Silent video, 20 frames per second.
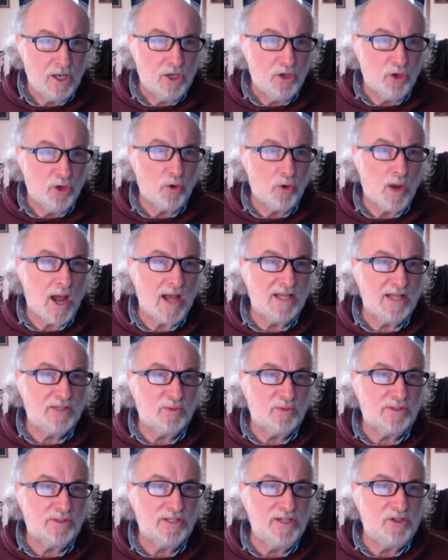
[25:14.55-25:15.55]
Your eyes
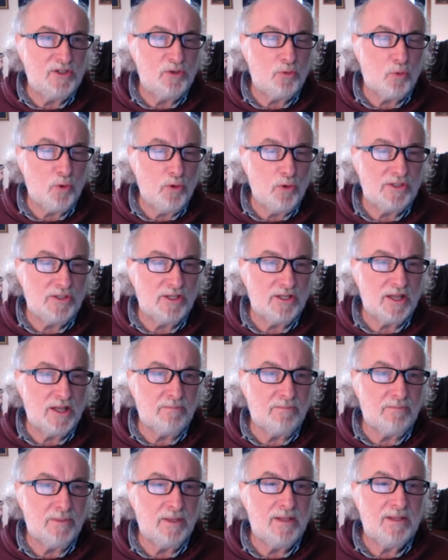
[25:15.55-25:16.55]
will see
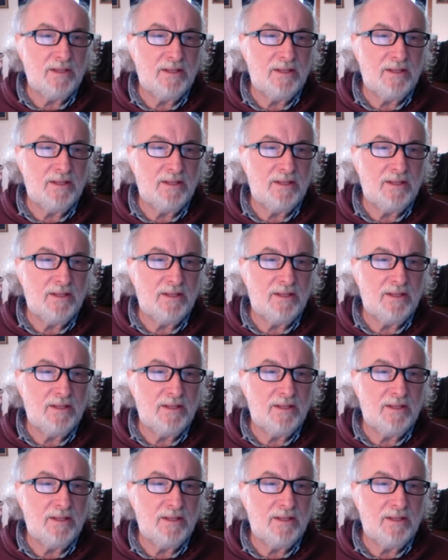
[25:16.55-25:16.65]
Jerusalem.